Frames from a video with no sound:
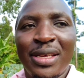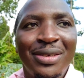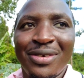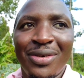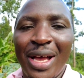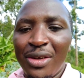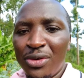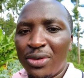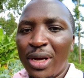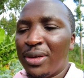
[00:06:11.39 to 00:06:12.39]
you know i don't
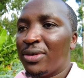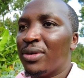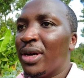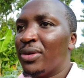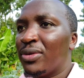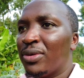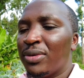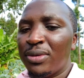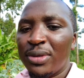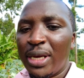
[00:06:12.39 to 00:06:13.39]
know i don't know i don't know
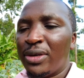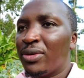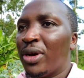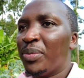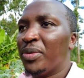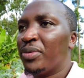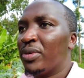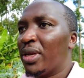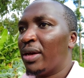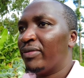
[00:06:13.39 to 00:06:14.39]
i don't know why people
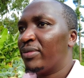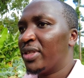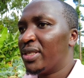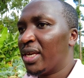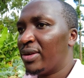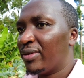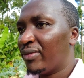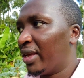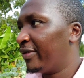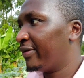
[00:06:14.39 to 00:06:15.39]
love this kind of
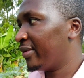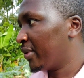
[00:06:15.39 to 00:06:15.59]
life